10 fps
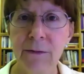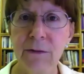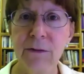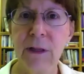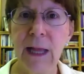This
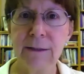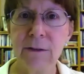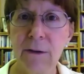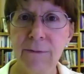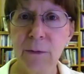is a
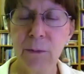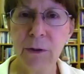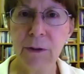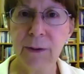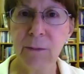lot tougher
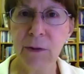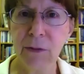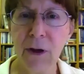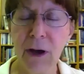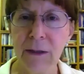work than we
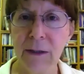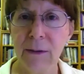thought.